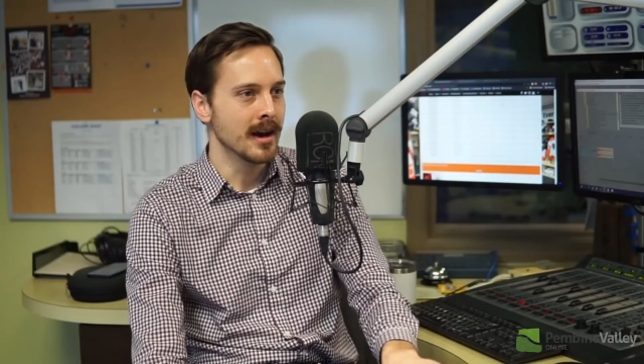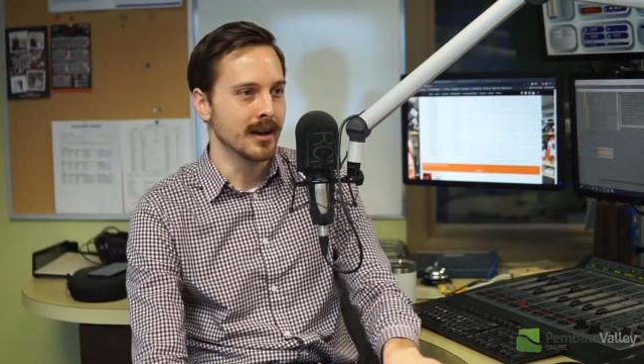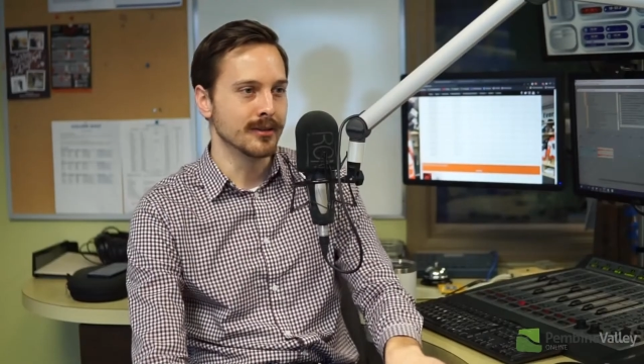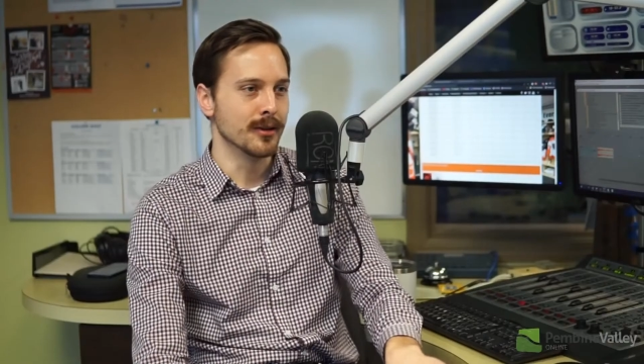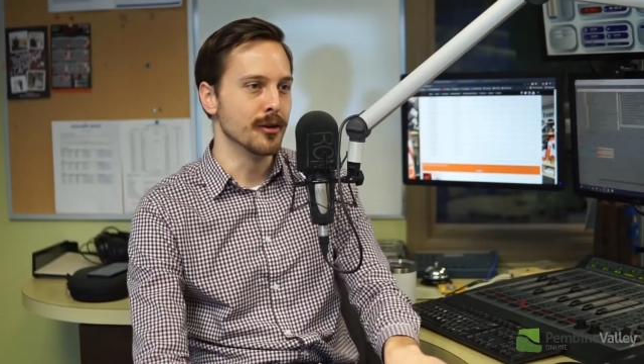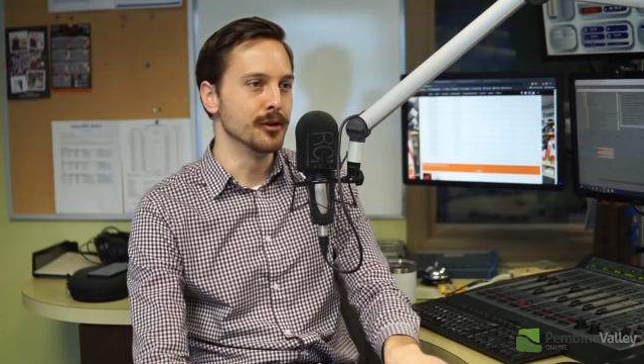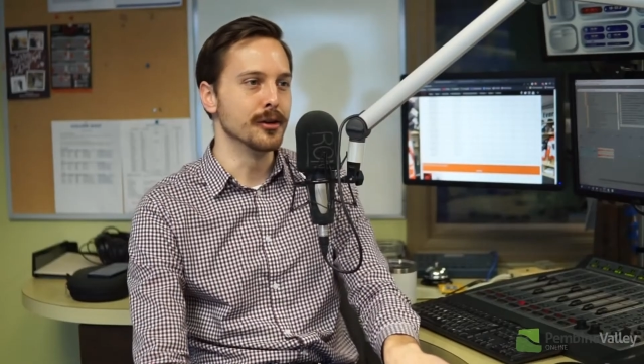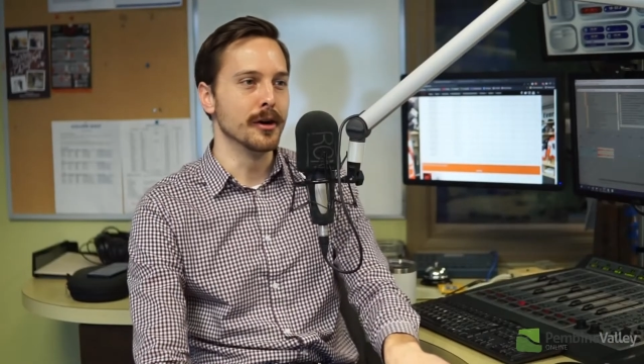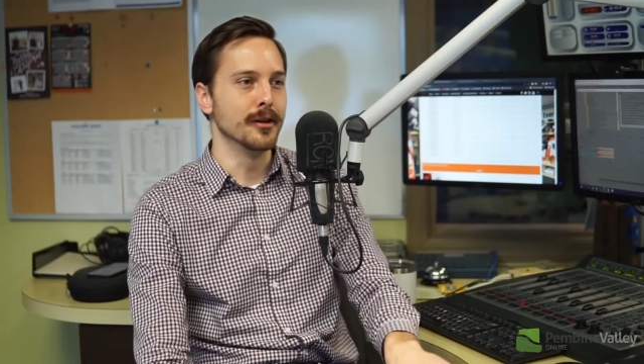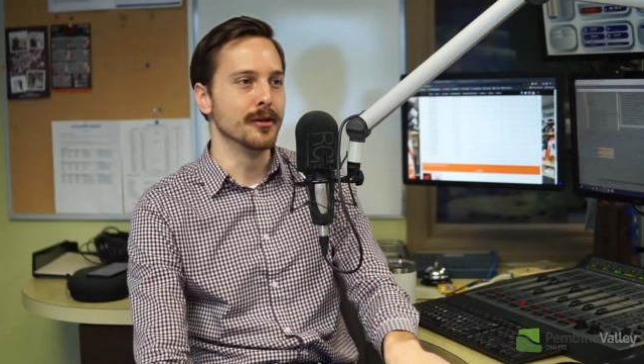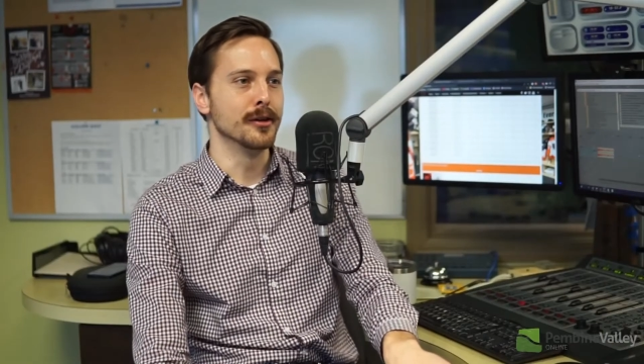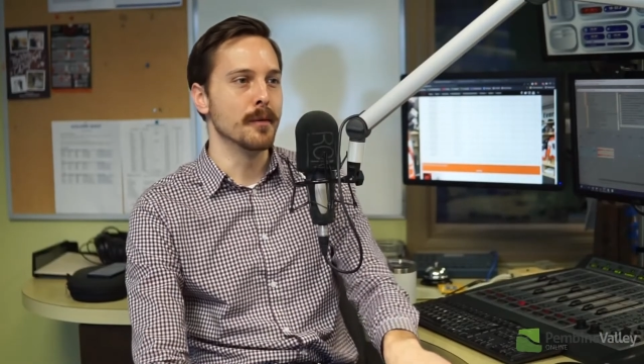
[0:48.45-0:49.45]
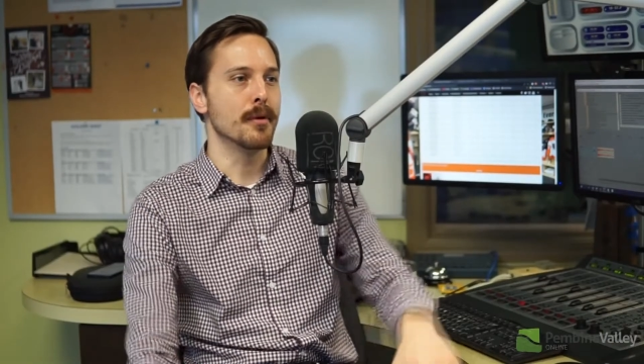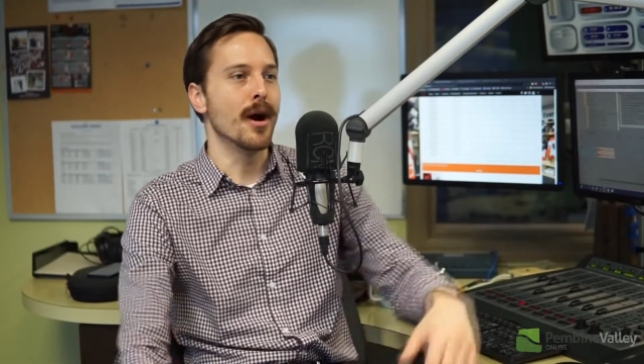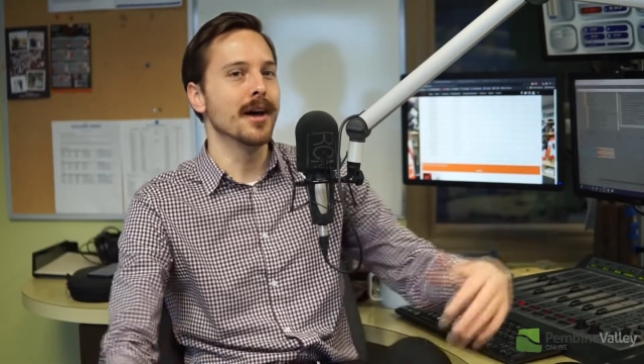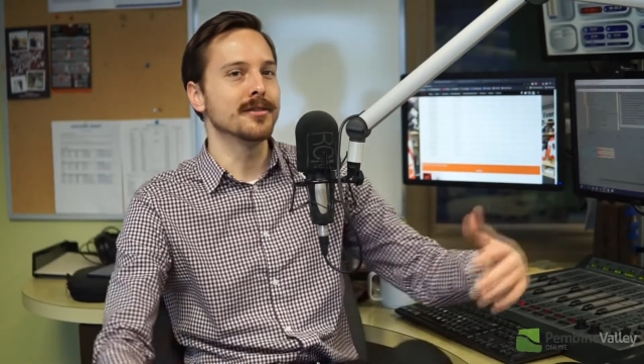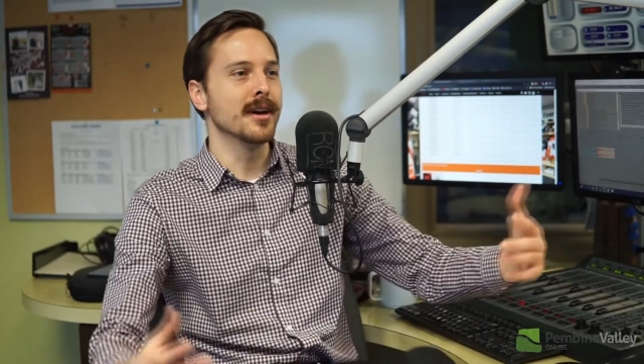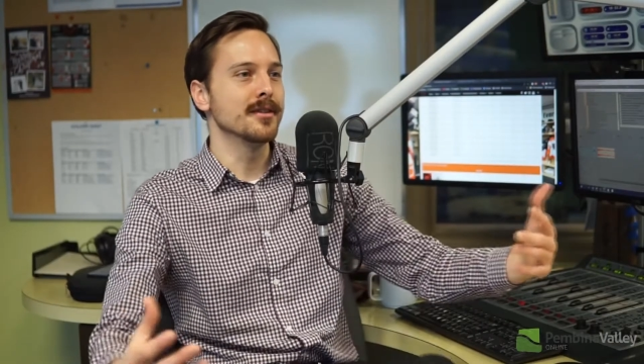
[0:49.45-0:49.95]
And so there's a there's a
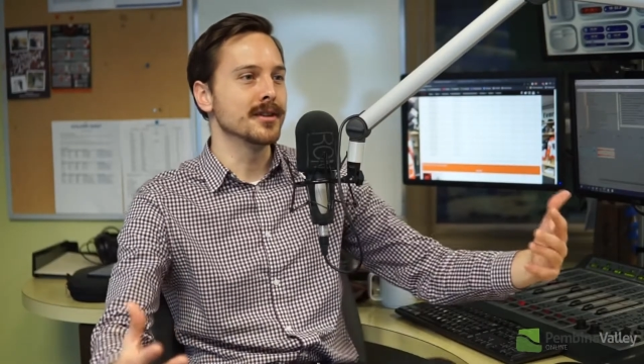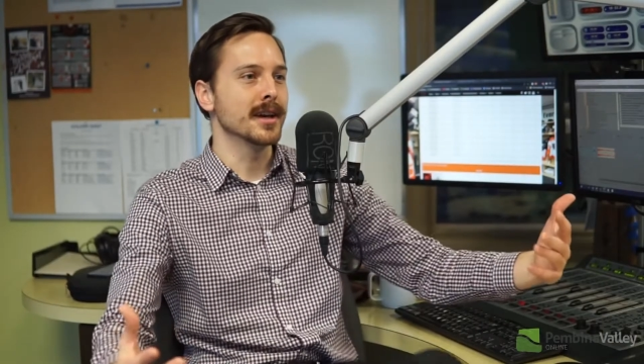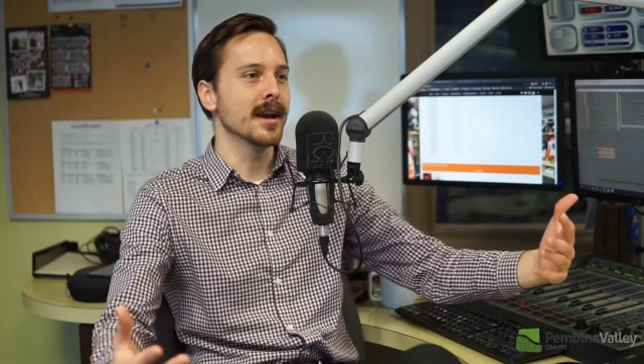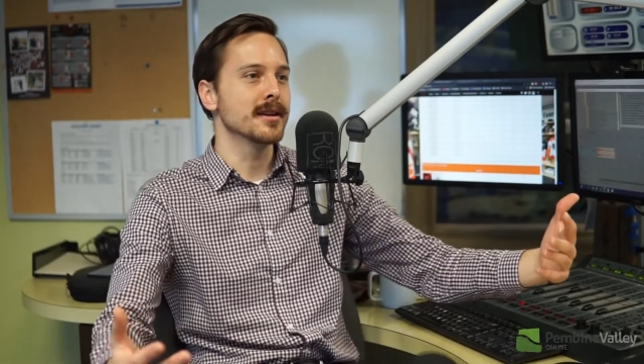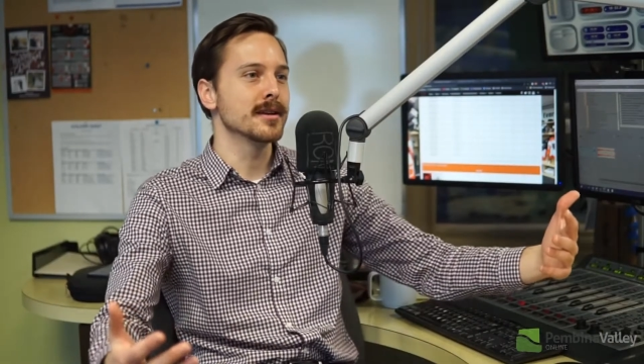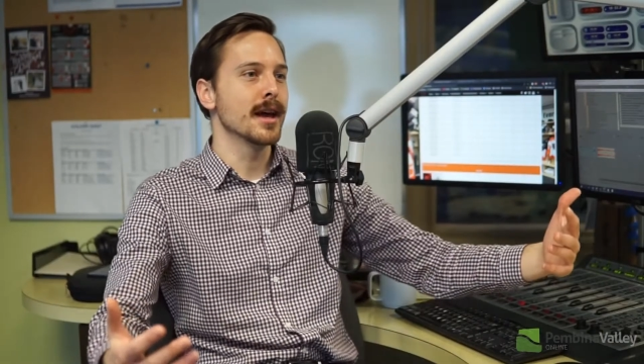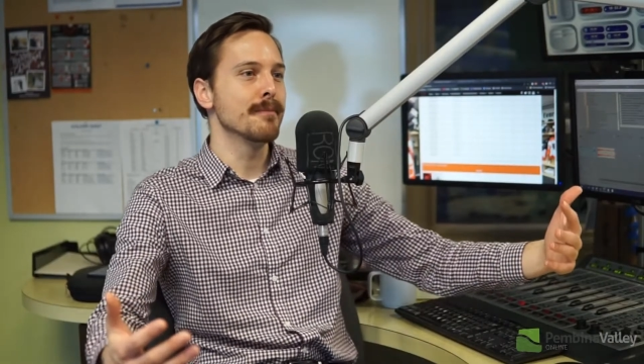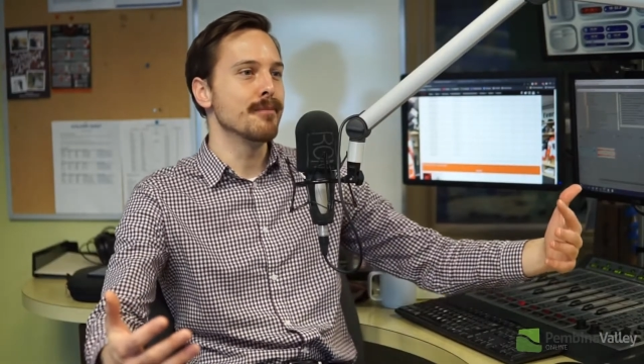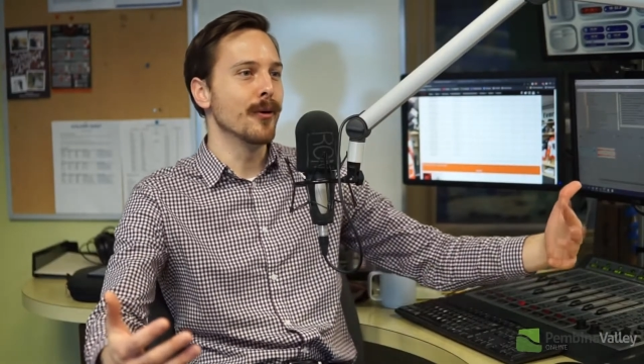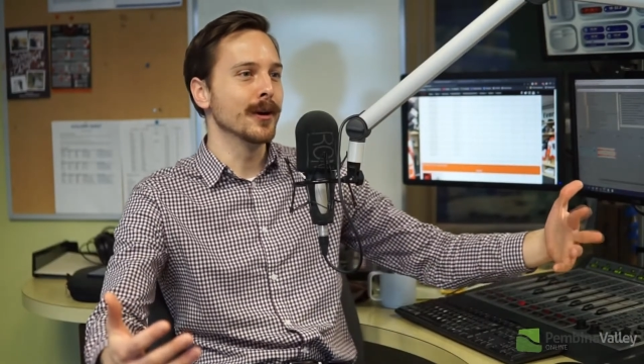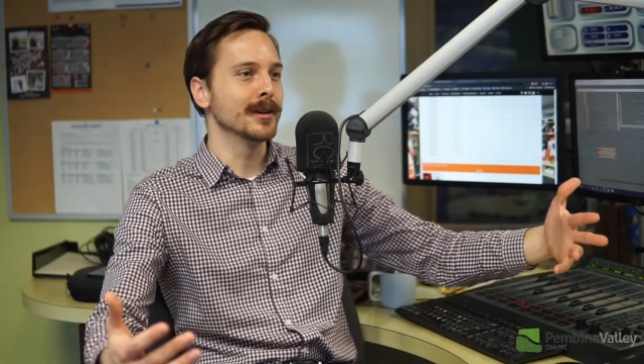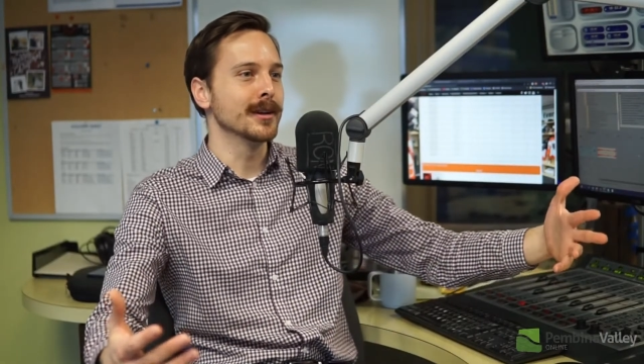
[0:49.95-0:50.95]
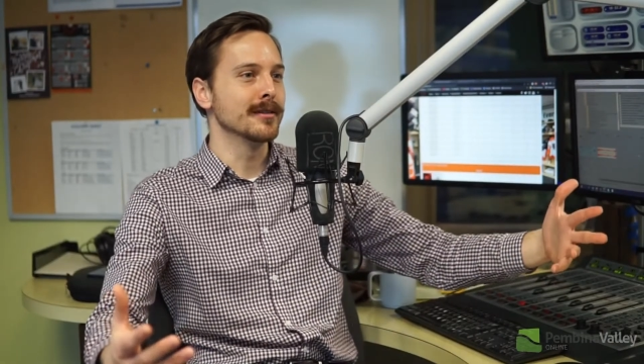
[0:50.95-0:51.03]
process to get to that point,